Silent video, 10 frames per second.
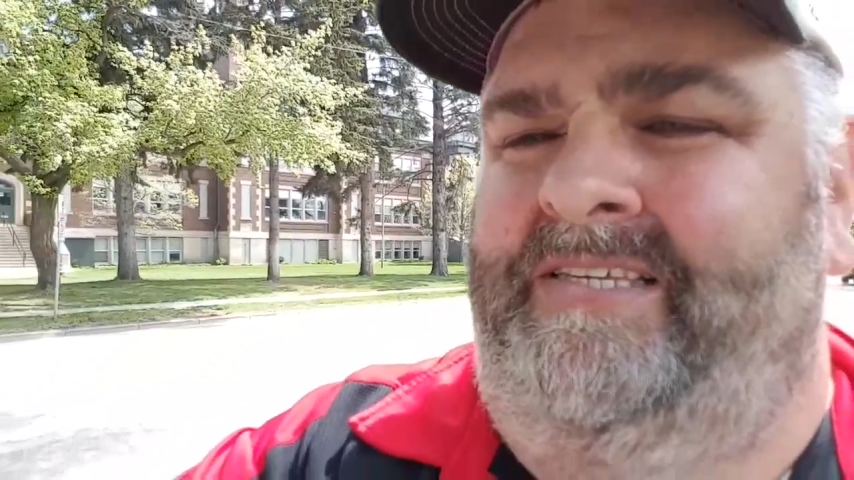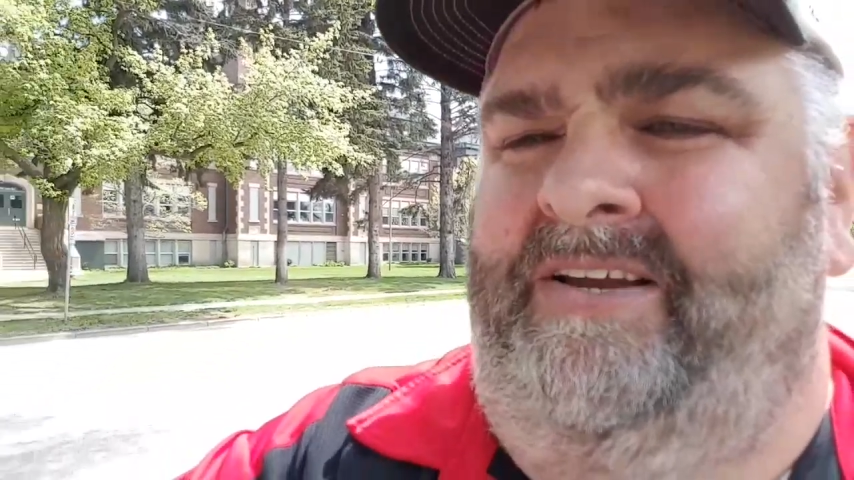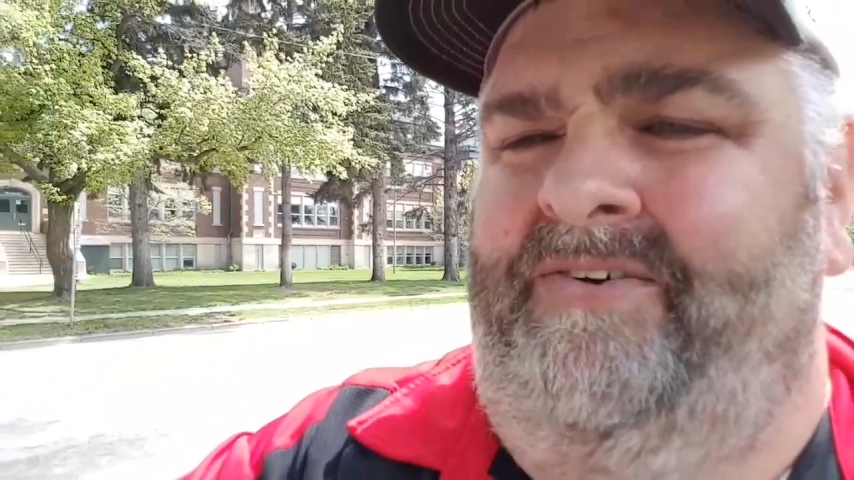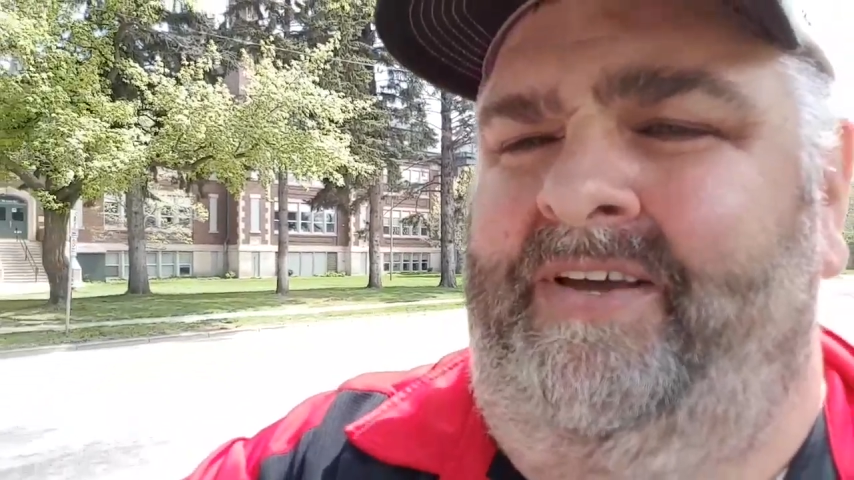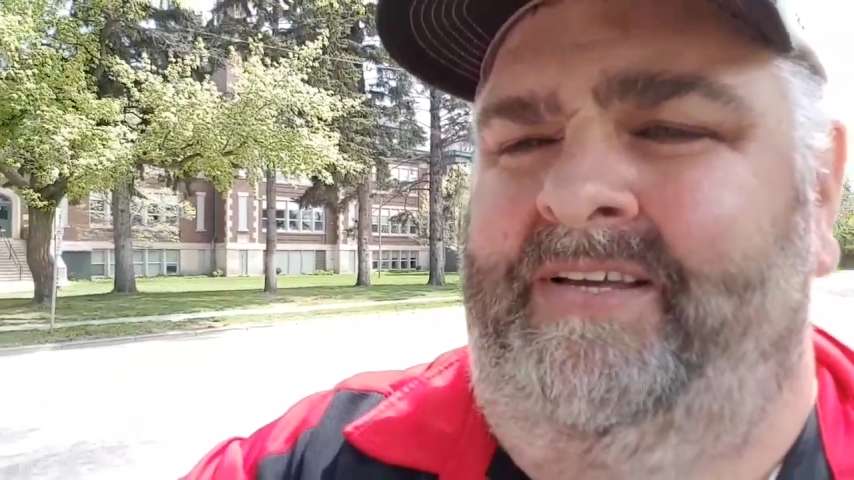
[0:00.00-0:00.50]

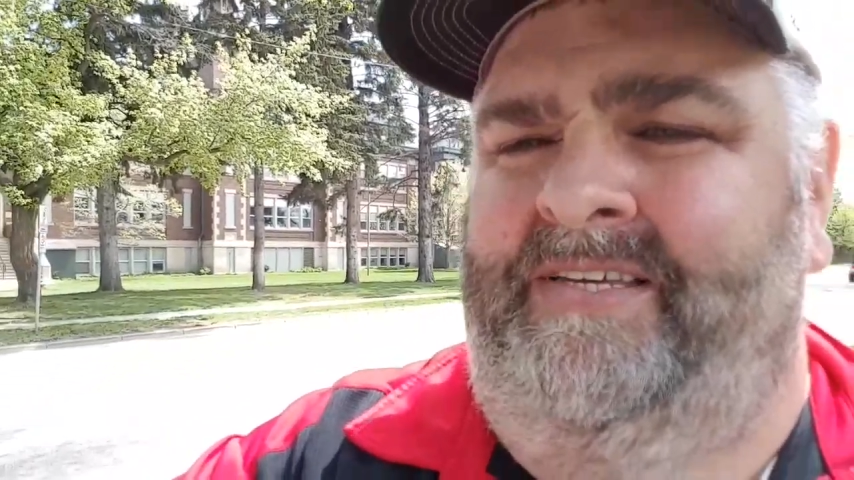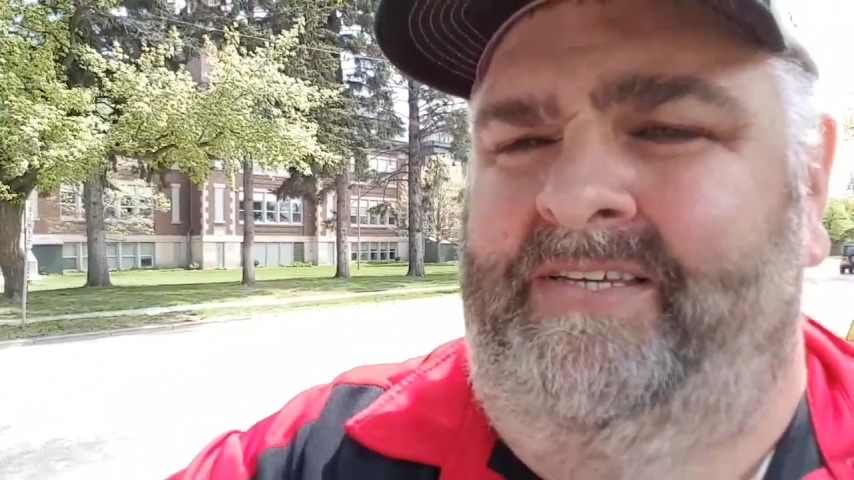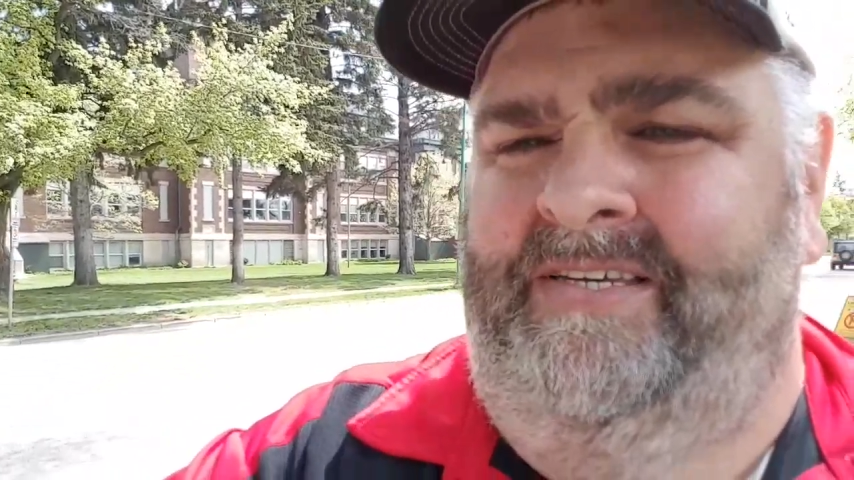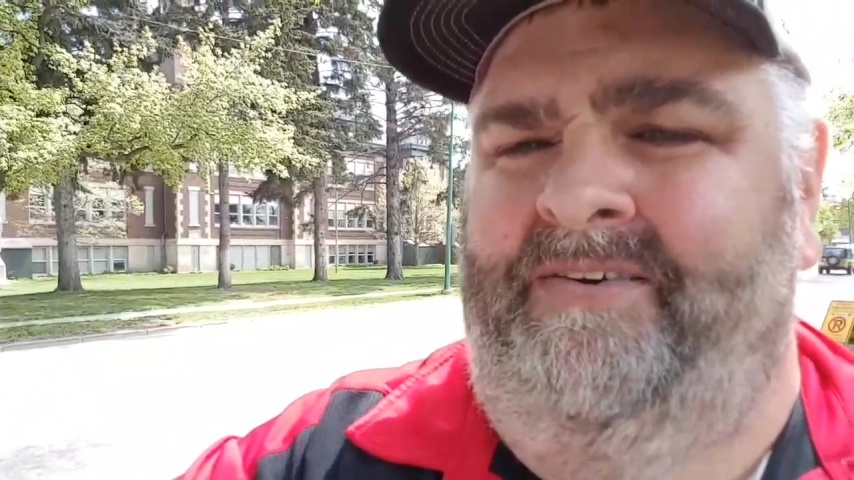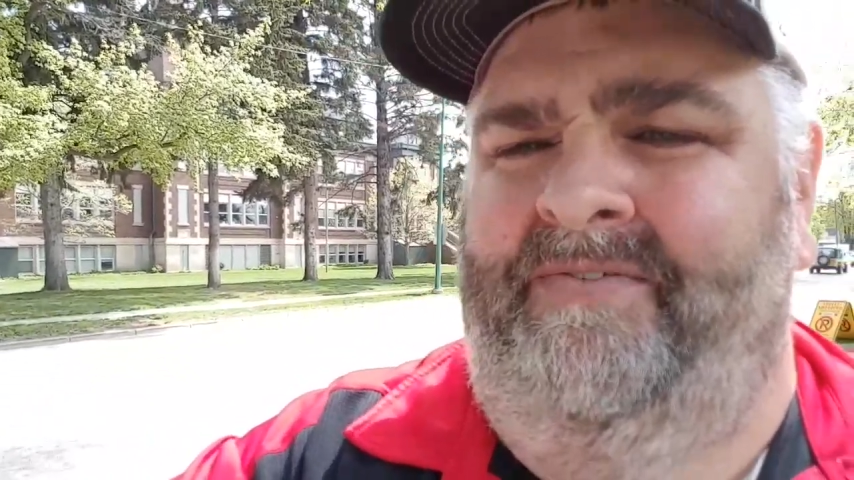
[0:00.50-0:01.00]

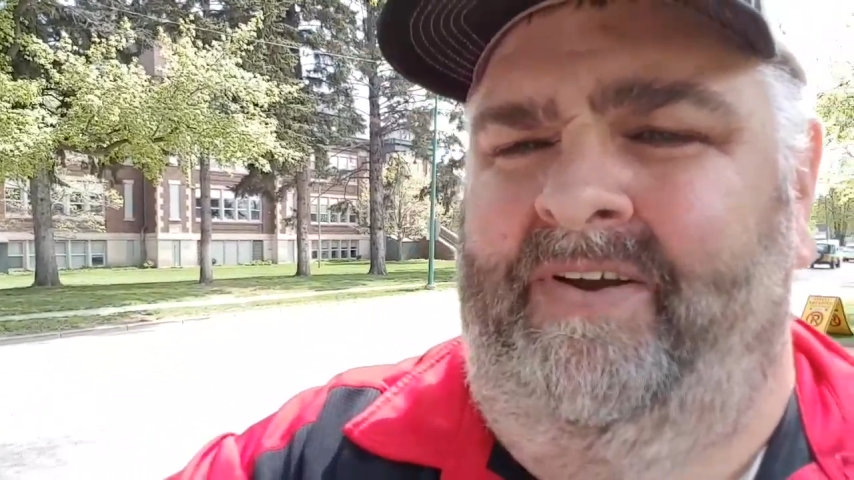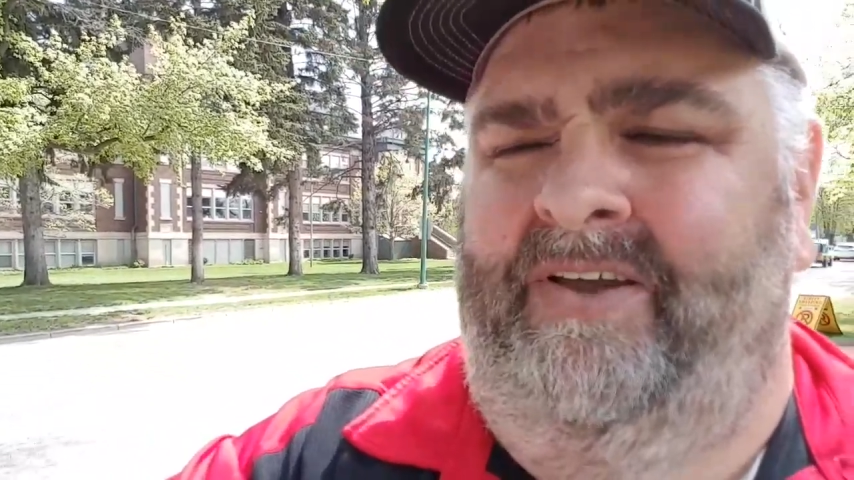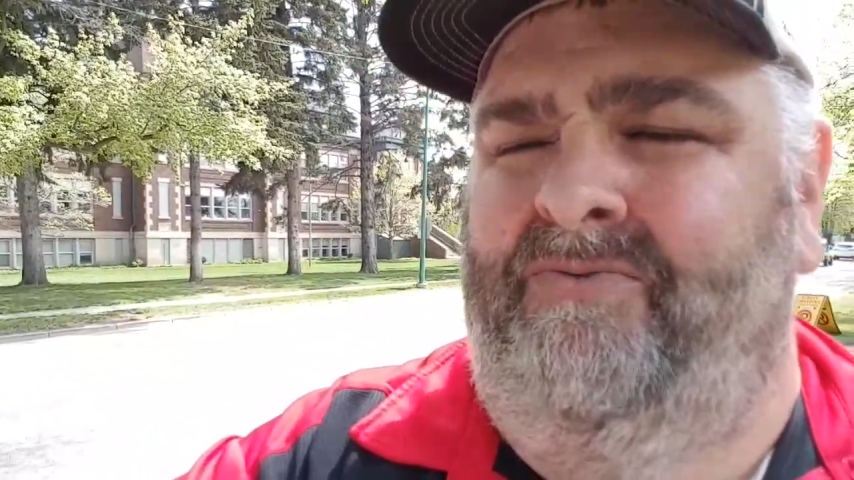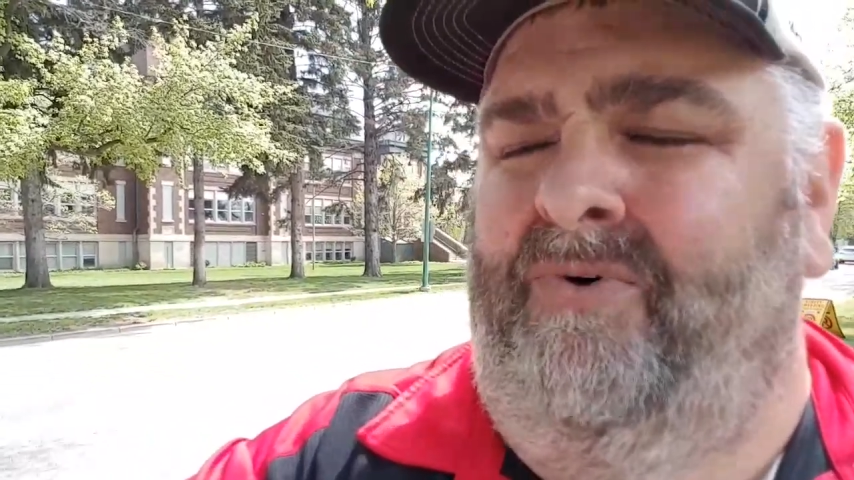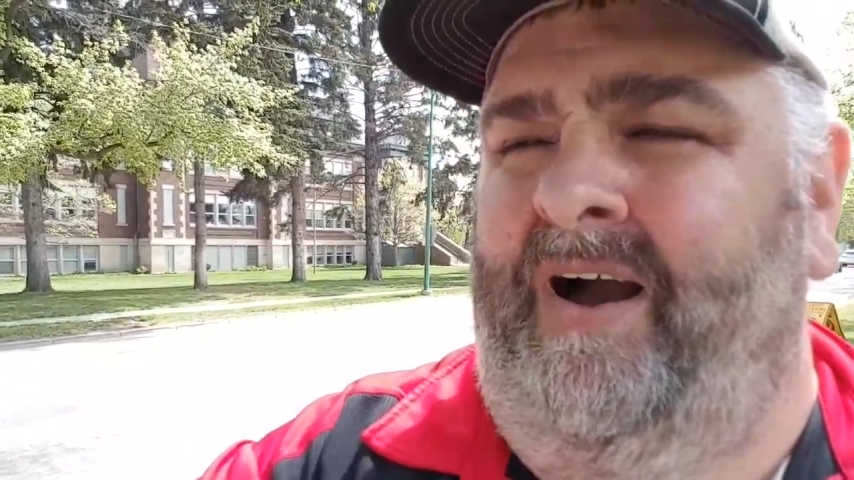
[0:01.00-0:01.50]
serious,
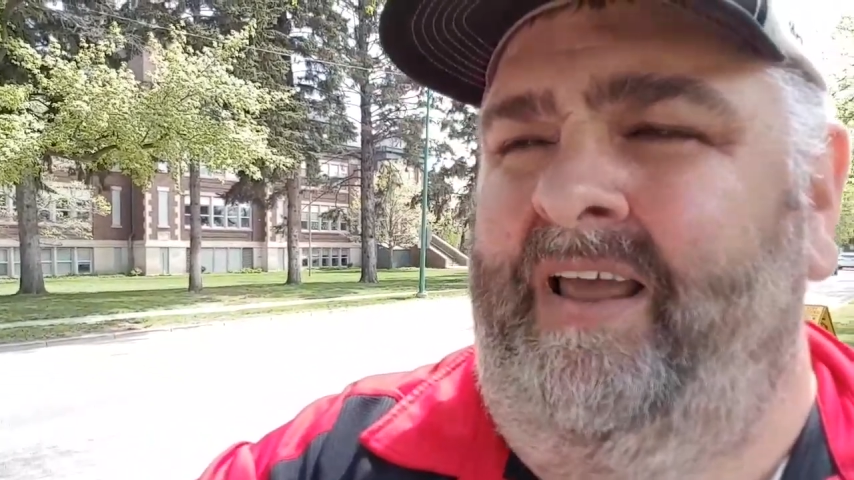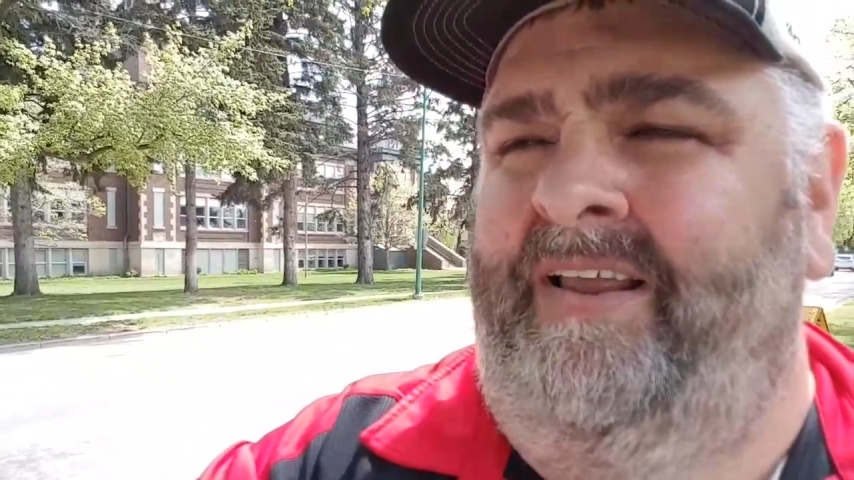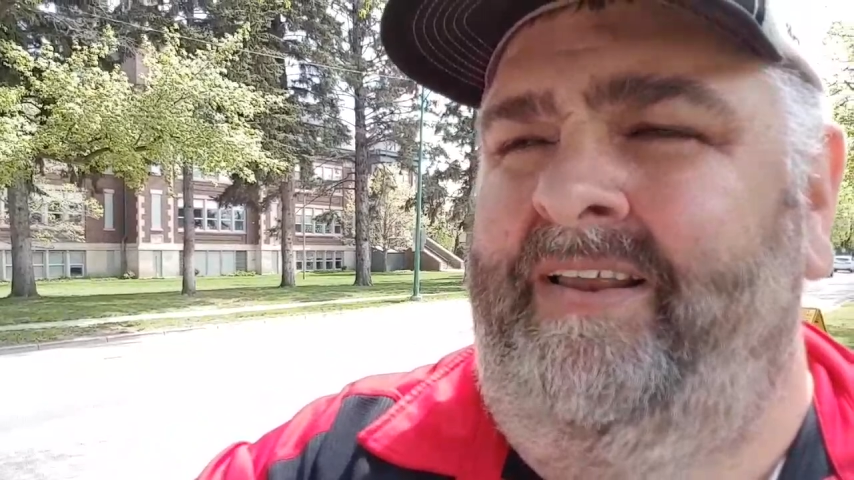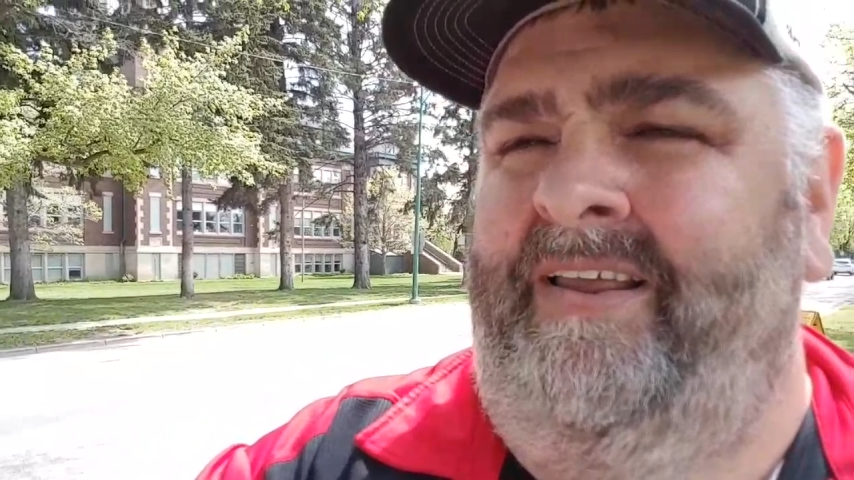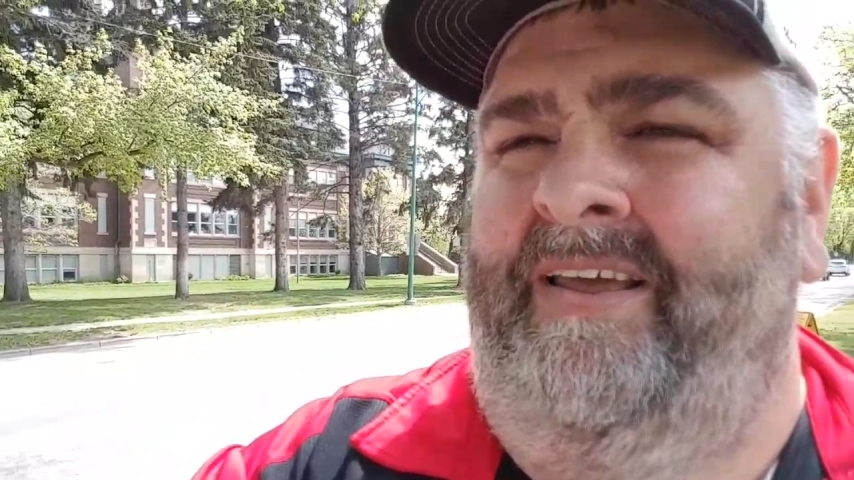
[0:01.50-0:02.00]
very
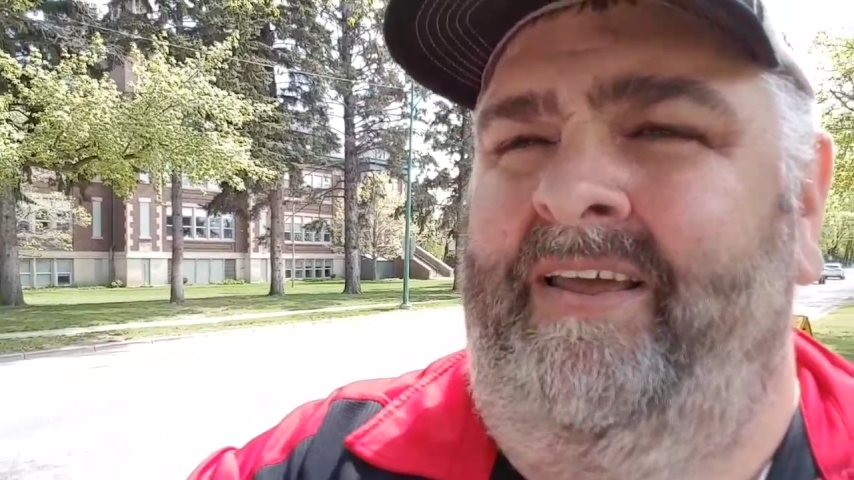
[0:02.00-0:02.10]
quiet